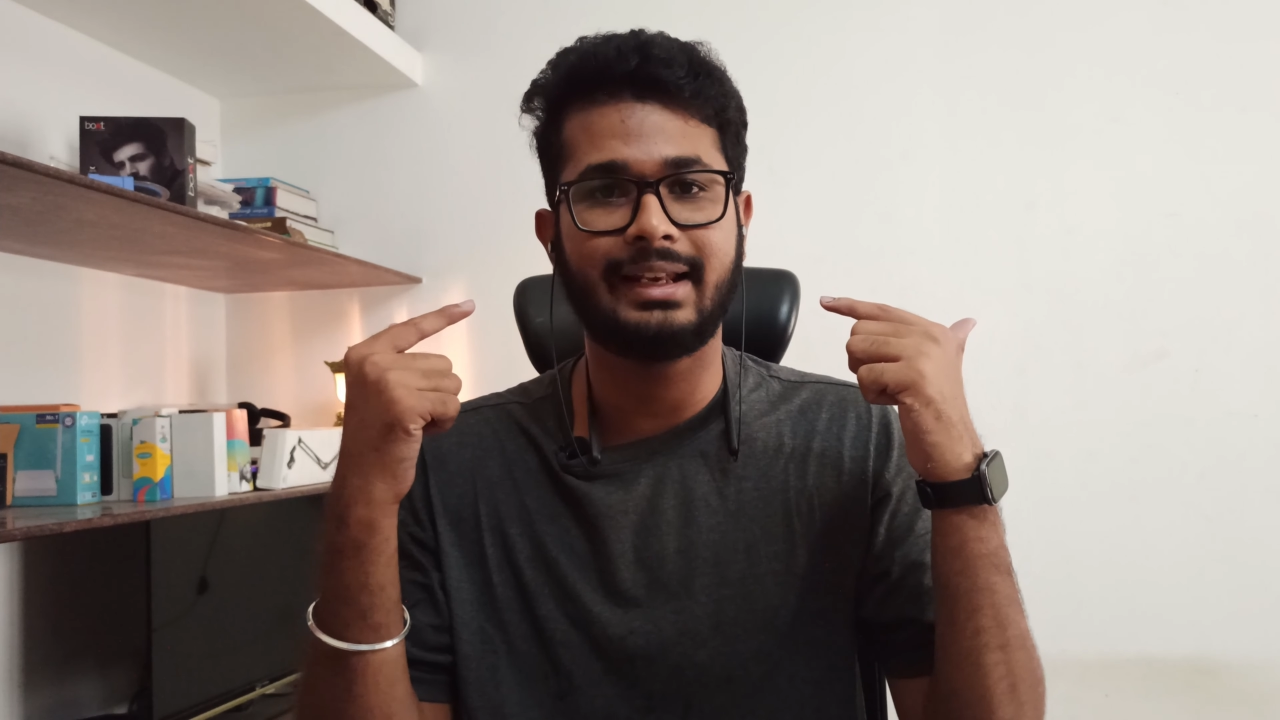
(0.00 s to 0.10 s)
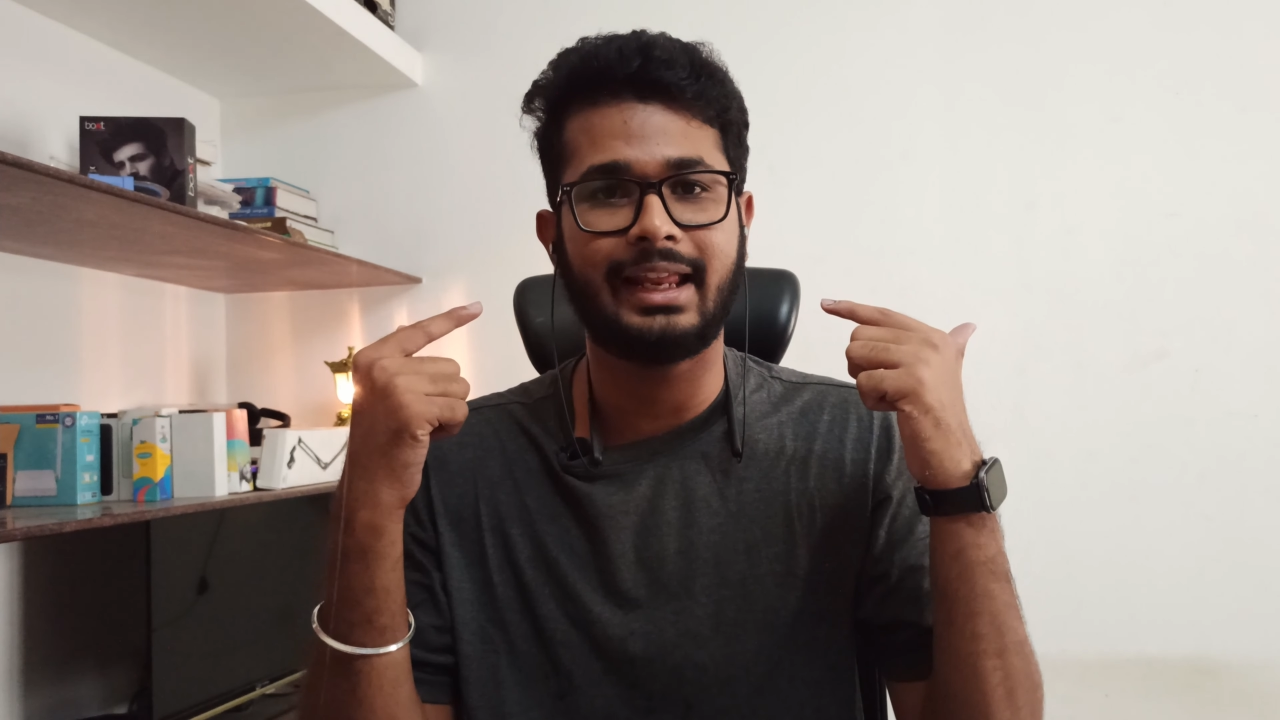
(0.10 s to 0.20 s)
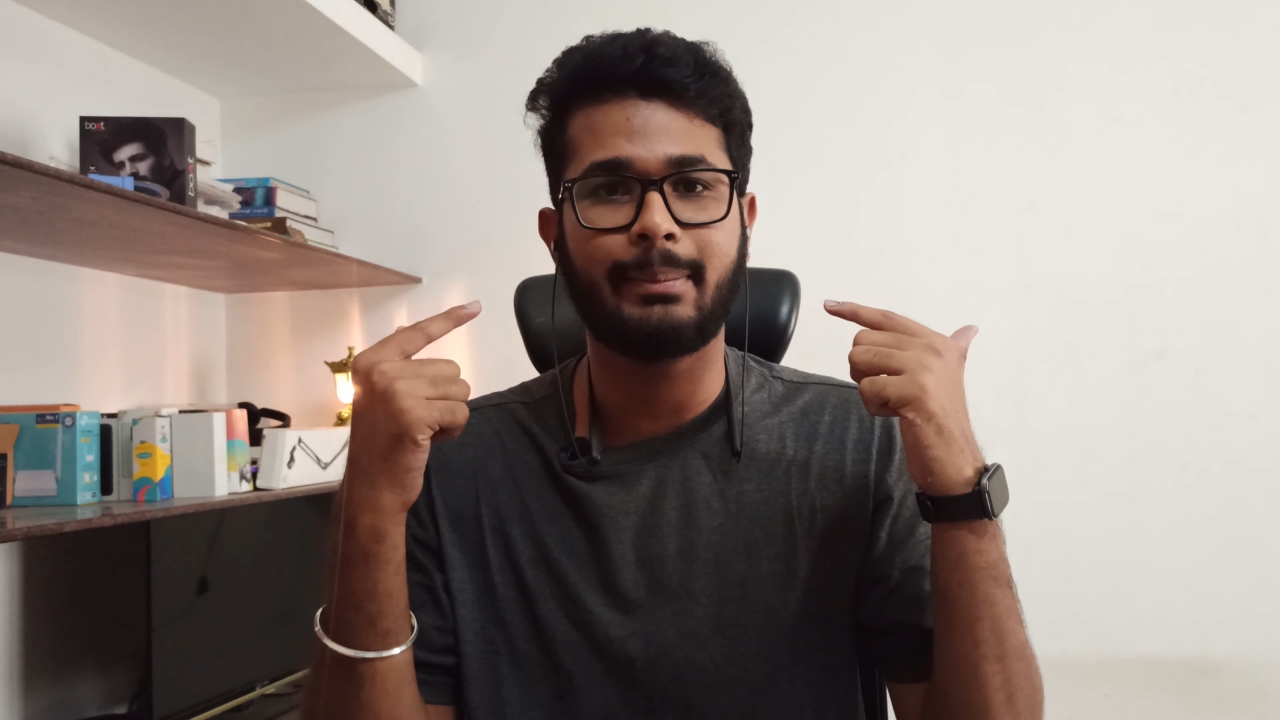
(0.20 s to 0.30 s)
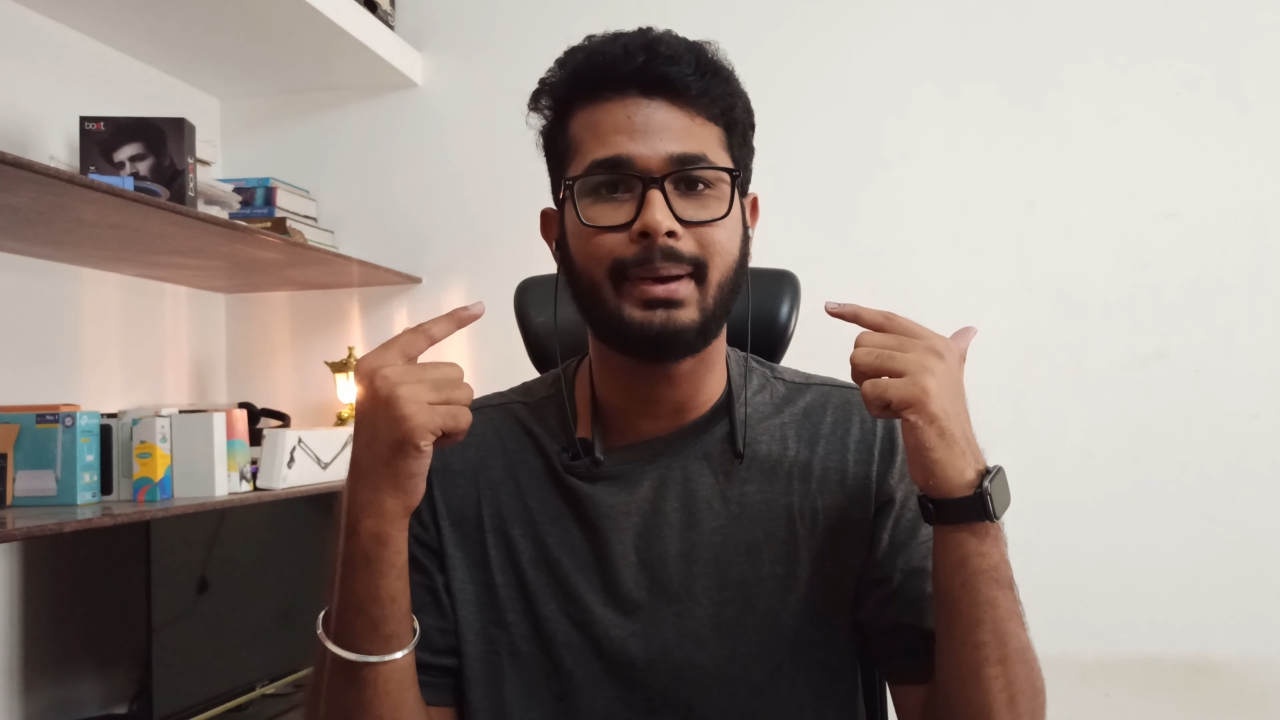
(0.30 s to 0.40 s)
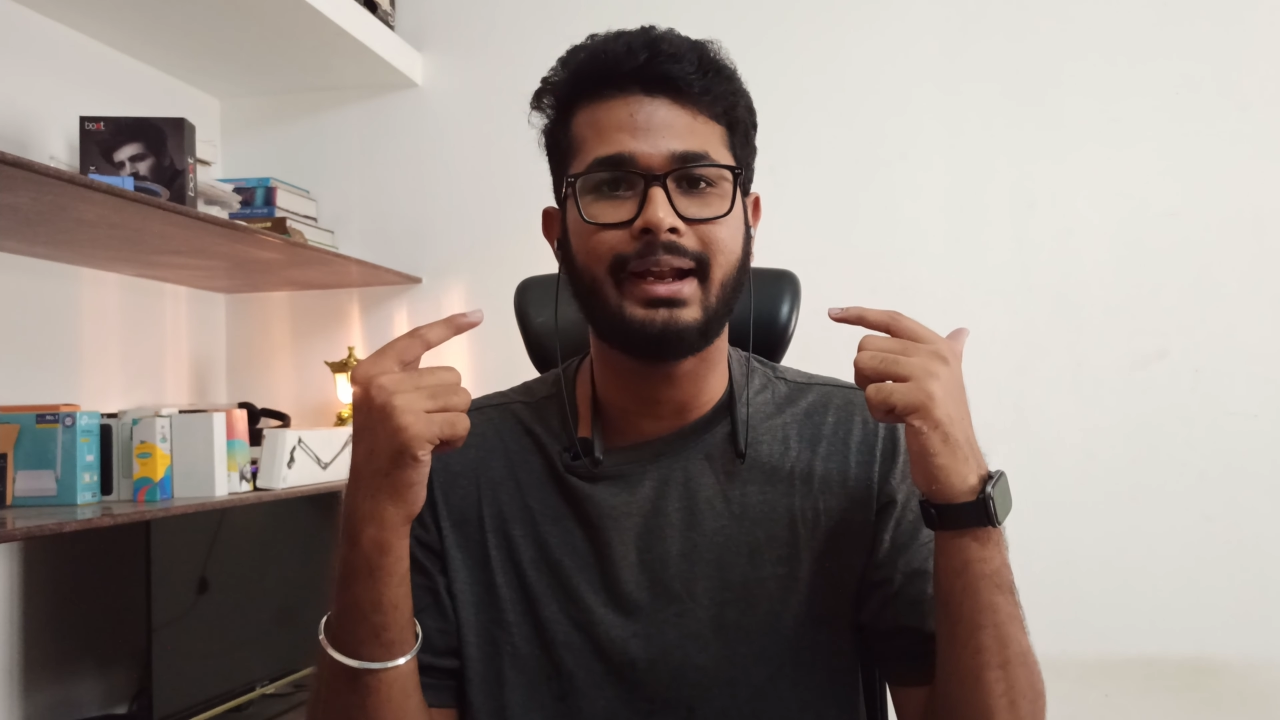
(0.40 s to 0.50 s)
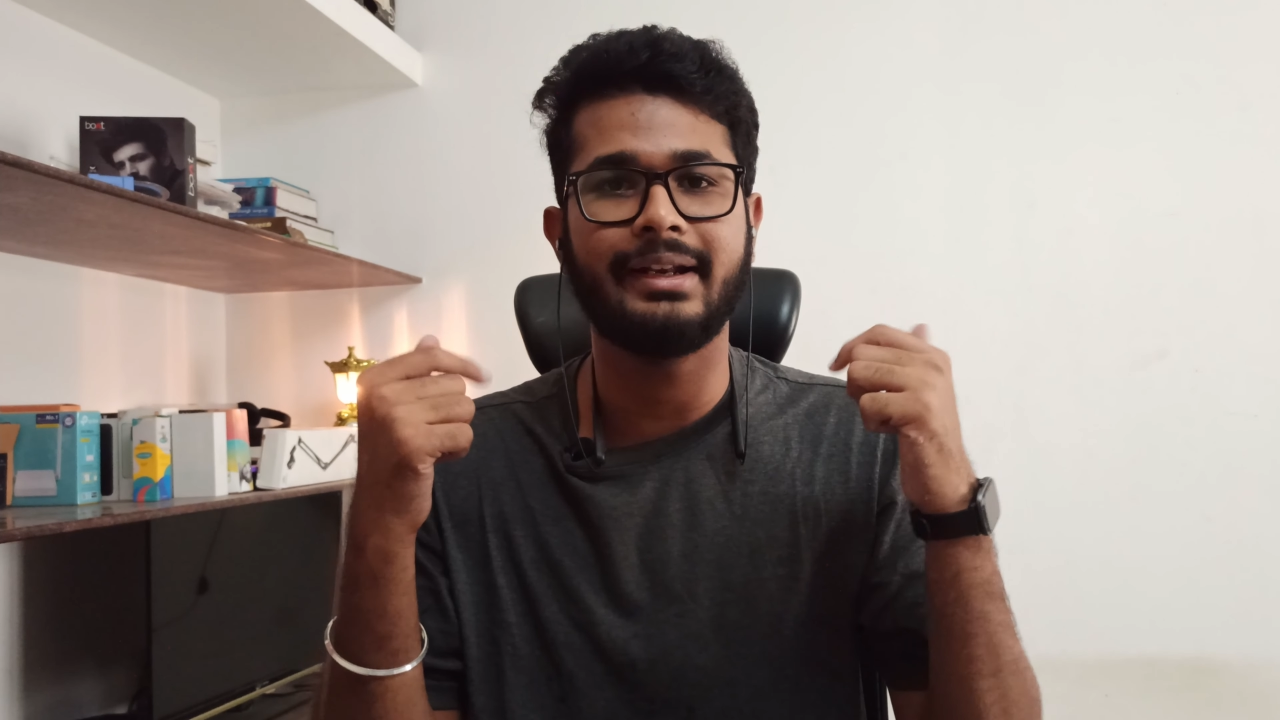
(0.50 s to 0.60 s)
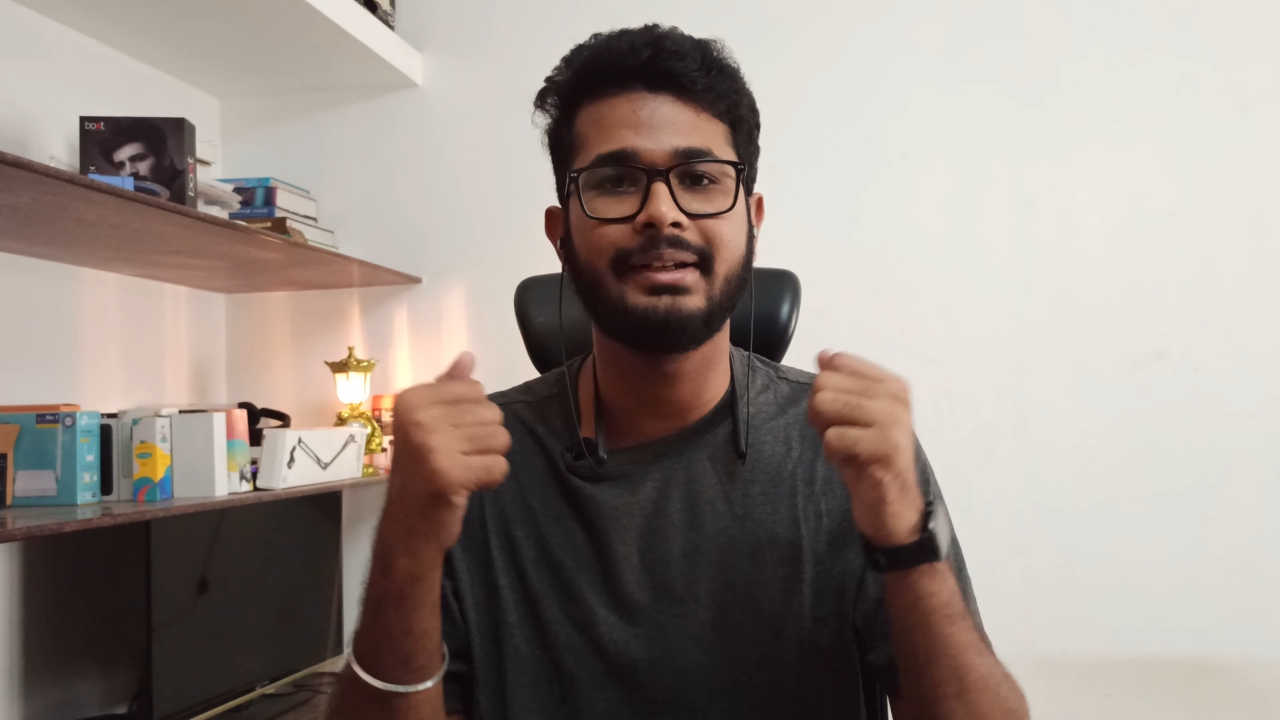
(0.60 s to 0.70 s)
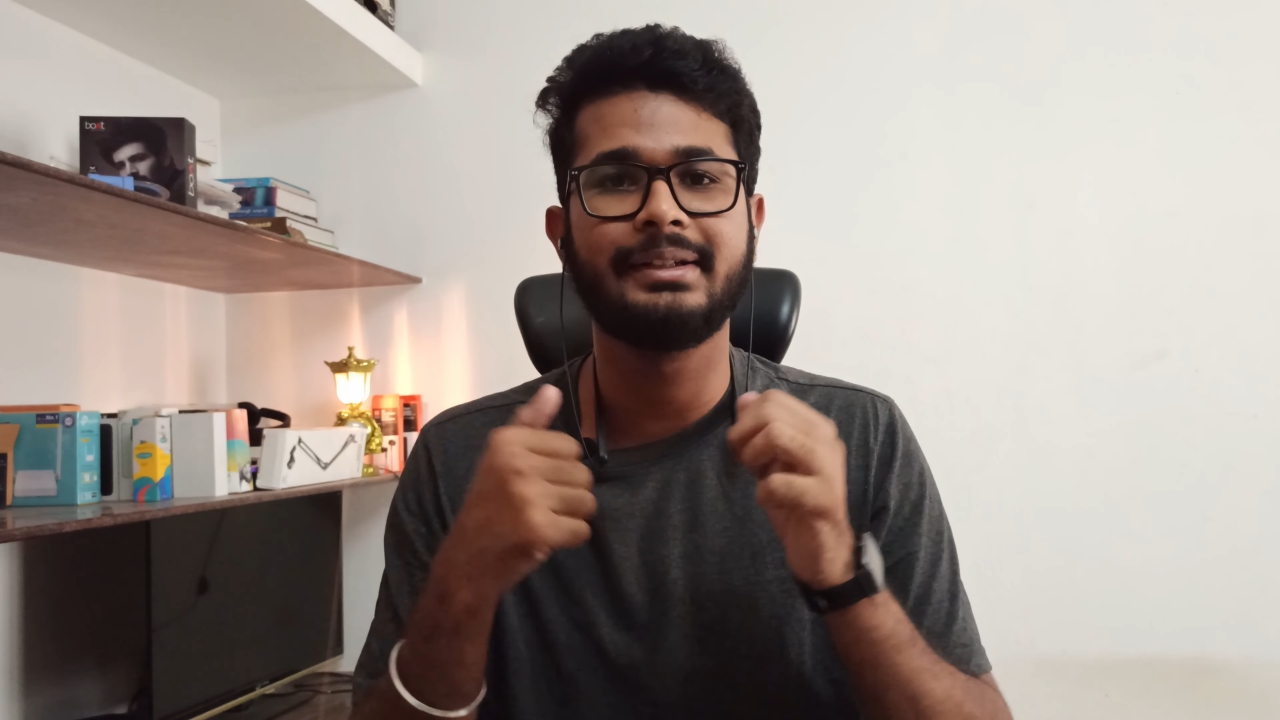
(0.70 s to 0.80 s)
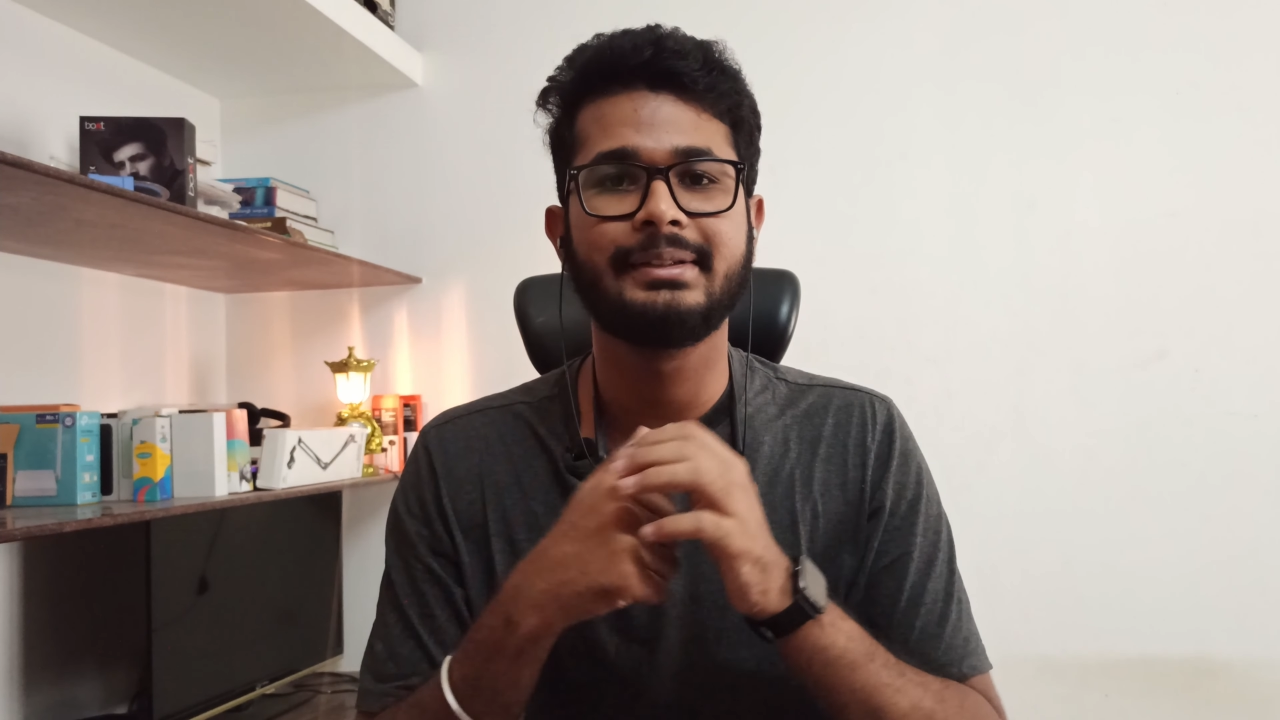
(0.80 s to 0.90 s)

neckband.